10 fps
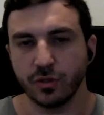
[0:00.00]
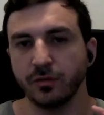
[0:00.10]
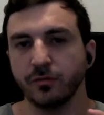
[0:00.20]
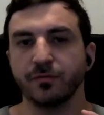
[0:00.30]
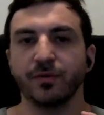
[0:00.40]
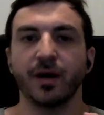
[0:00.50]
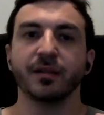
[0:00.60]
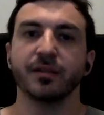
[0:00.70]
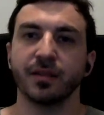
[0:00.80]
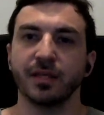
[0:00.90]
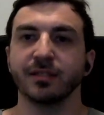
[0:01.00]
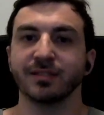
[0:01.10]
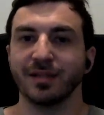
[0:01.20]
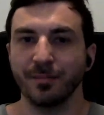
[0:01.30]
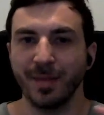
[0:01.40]
Try to find
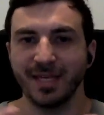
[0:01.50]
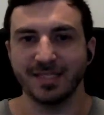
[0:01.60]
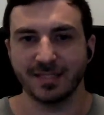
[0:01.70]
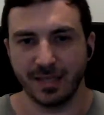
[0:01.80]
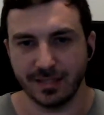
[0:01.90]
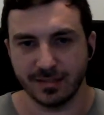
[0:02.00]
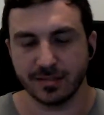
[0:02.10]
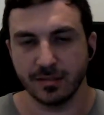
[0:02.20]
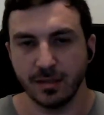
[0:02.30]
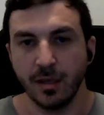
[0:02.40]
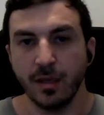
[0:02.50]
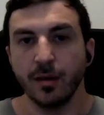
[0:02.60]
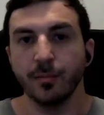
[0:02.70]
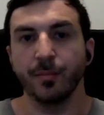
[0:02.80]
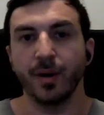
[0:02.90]
things that make sense,
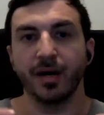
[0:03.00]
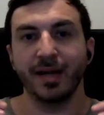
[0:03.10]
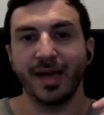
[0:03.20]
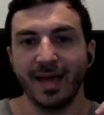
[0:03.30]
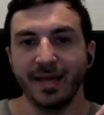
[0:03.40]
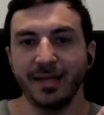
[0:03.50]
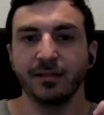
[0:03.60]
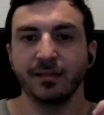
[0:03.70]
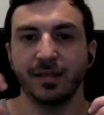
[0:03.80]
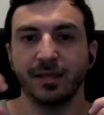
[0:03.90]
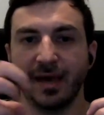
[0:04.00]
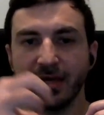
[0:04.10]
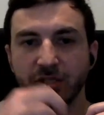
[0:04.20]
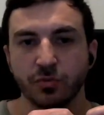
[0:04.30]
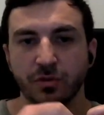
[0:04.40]
but adding the
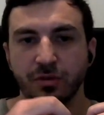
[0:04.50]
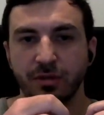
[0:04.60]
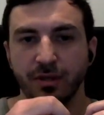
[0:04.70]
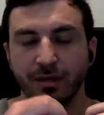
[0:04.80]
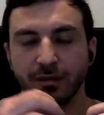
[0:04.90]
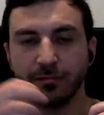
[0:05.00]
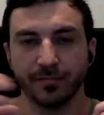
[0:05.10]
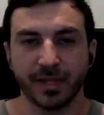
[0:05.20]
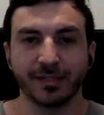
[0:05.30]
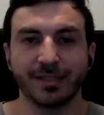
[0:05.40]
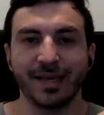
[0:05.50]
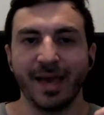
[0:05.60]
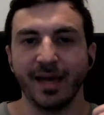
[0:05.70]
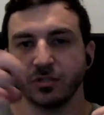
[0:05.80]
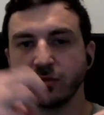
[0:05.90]
extra thing, like the
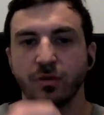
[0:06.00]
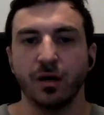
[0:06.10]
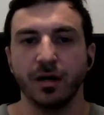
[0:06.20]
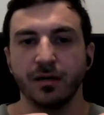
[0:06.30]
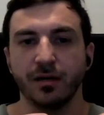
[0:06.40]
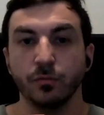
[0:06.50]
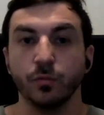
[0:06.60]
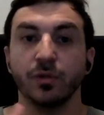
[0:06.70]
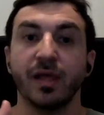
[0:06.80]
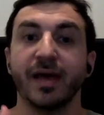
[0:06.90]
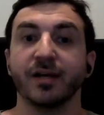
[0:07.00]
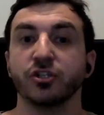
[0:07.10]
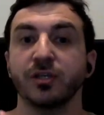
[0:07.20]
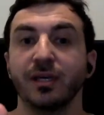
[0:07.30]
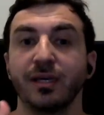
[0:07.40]
extra item, will
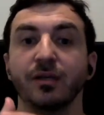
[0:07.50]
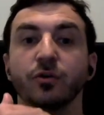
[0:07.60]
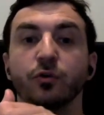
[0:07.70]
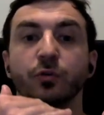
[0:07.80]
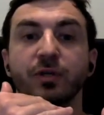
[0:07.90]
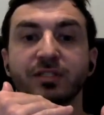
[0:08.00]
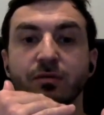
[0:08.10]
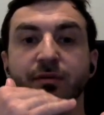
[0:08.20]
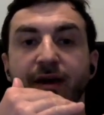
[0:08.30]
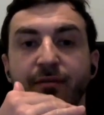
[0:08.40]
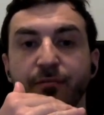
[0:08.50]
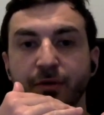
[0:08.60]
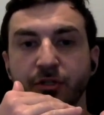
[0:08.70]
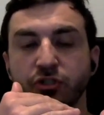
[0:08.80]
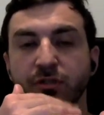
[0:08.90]
actually increase on
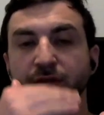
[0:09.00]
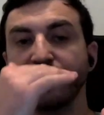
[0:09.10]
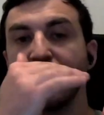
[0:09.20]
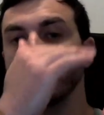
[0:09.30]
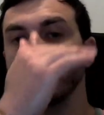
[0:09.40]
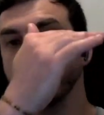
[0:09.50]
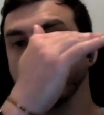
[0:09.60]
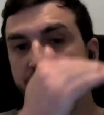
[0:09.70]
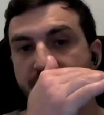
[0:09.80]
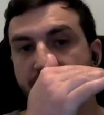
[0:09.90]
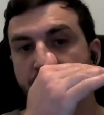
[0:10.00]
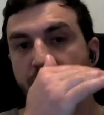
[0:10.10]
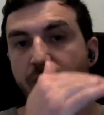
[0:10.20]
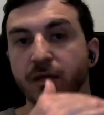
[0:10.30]
average the value of this